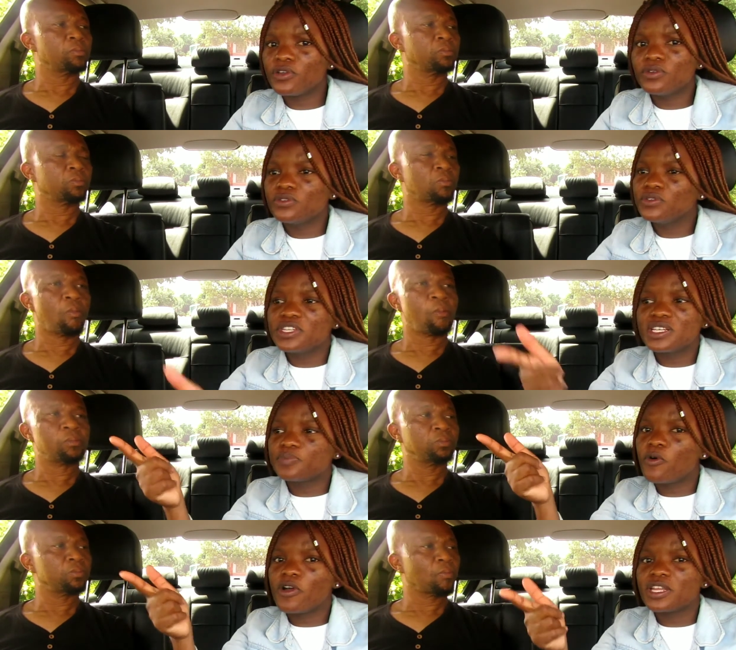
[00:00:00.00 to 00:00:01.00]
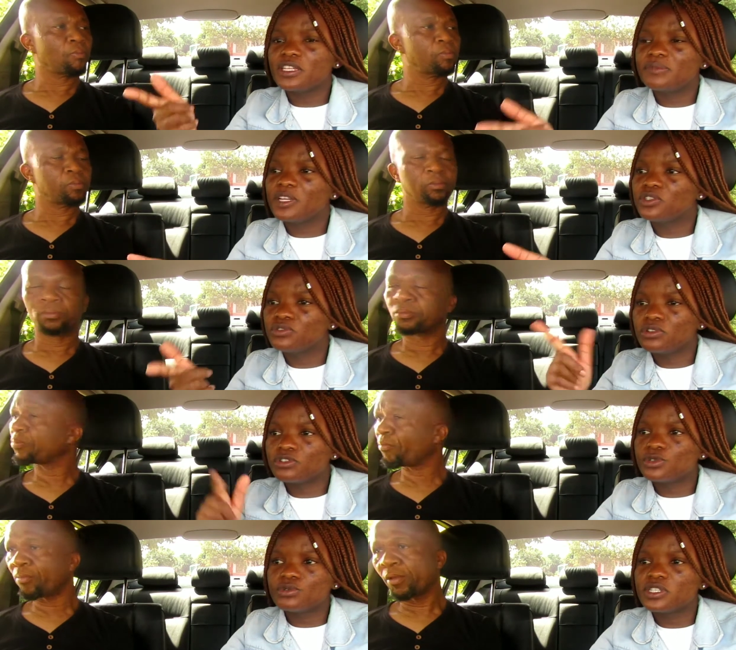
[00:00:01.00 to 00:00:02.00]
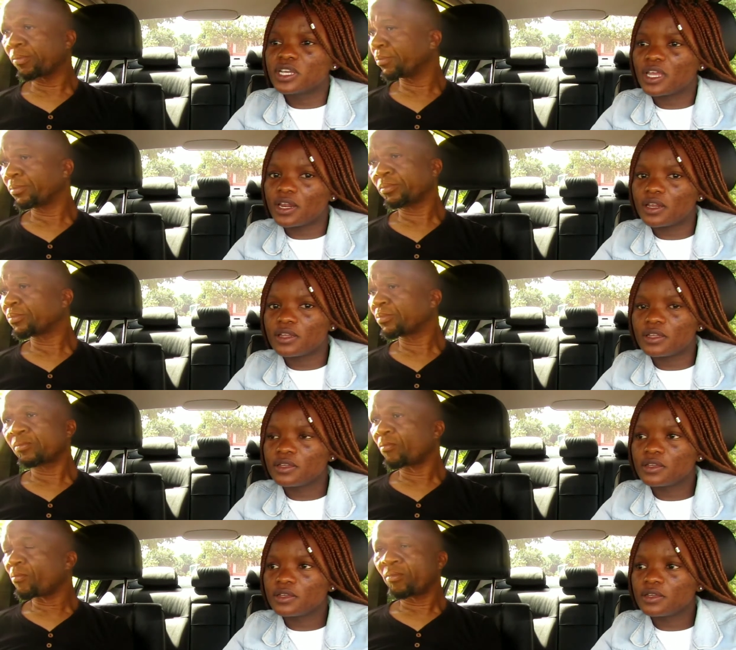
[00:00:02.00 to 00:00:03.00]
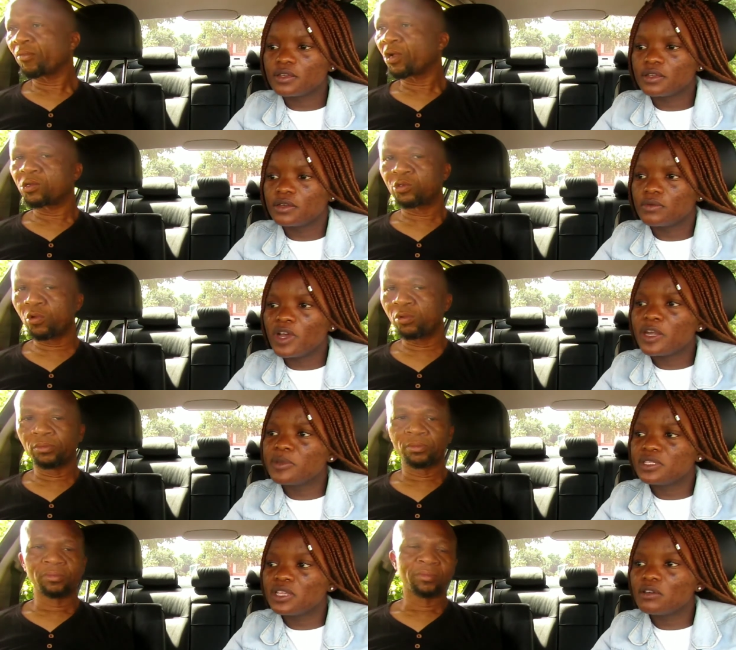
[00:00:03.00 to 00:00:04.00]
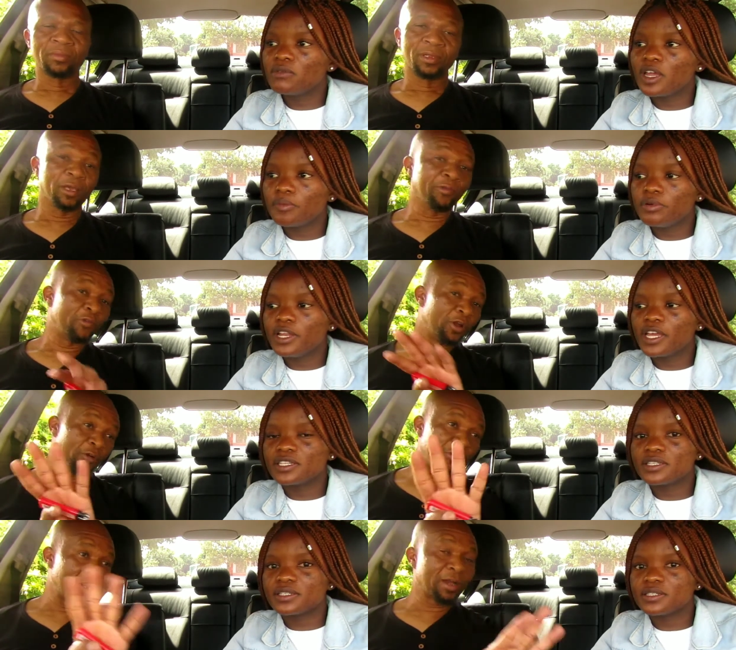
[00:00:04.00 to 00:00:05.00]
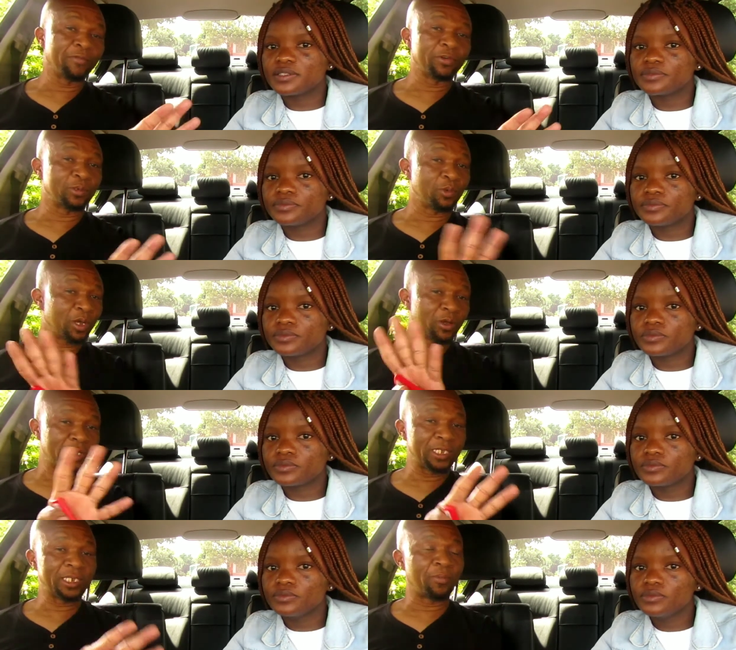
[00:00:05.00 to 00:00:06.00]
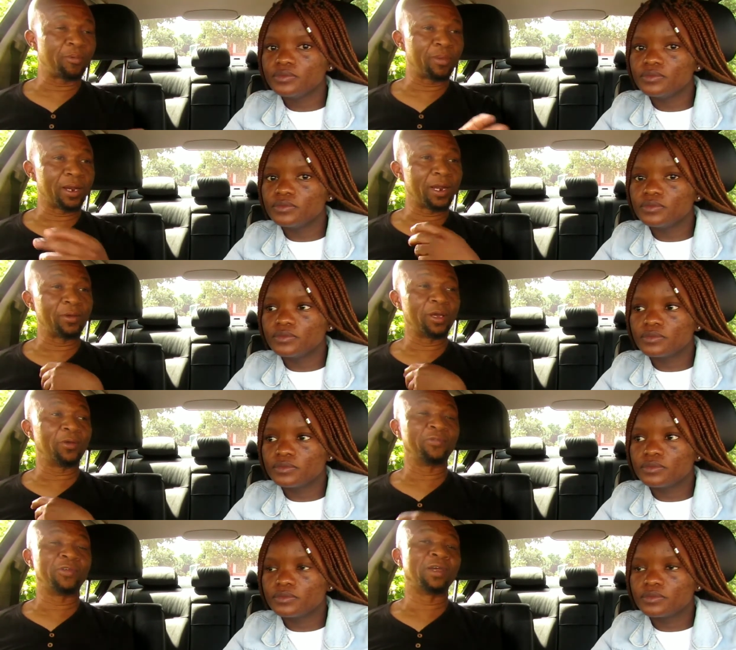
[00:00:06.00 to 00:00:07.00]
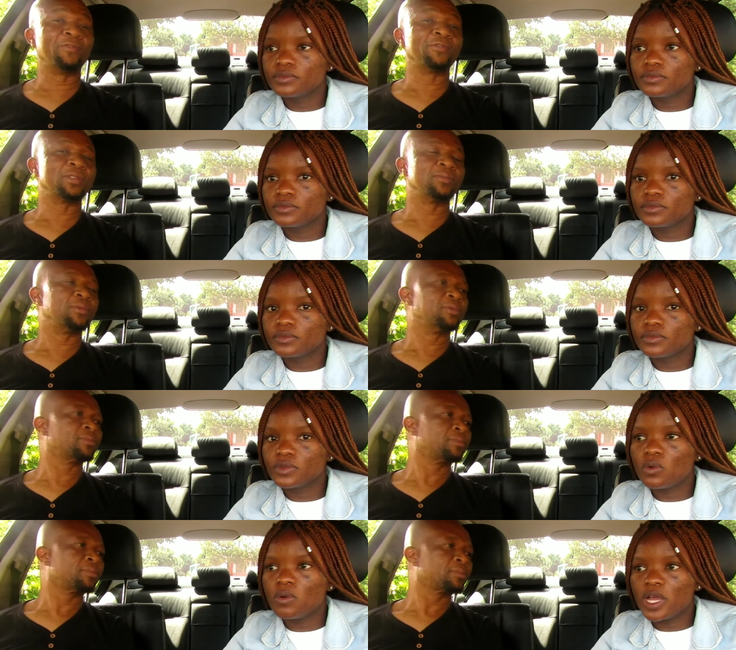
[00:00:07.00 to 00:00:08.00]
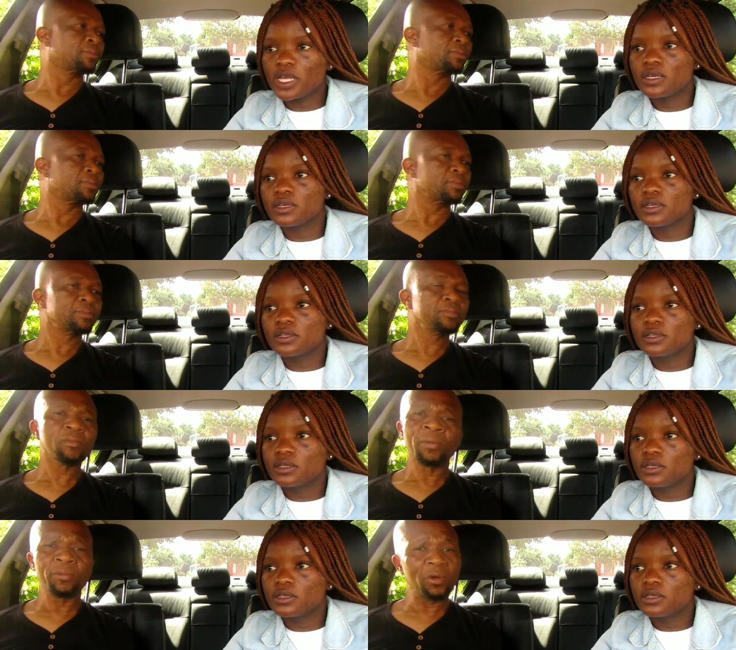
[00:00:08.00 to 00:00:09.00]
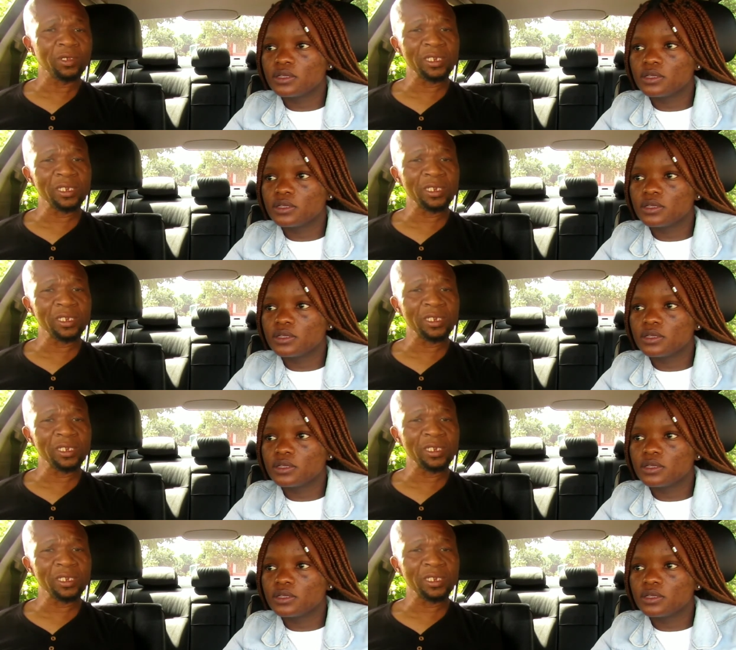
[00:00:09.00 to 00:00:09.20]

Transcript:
Speaker 1: You, you just point, but you don't shoot the girl.
Speaker 2: So one mistake, one if bullet. If we now feel comfortable, I don't feel comfortable. Why? Because